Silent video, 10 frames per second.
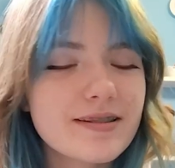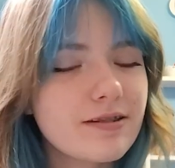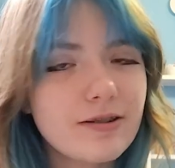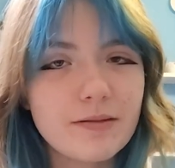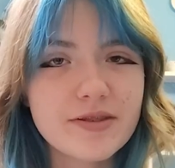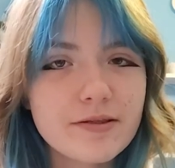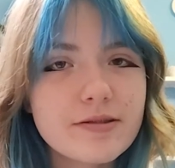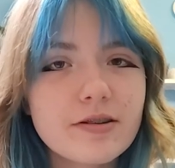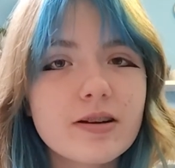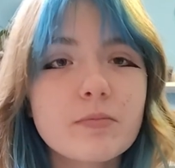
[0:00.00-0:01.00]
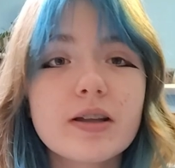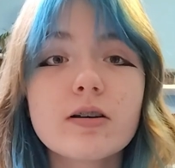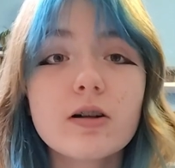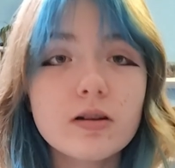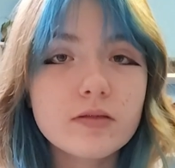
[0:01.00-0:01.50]
so I'm so sorry, but
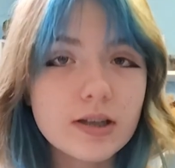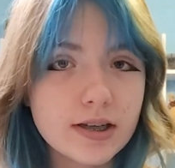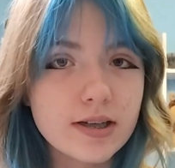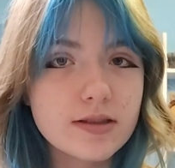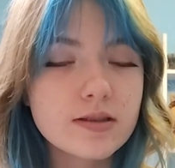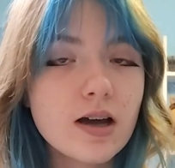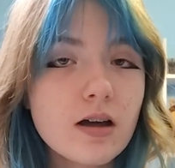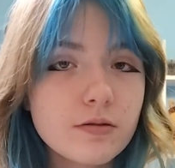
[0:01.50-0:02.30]
all the links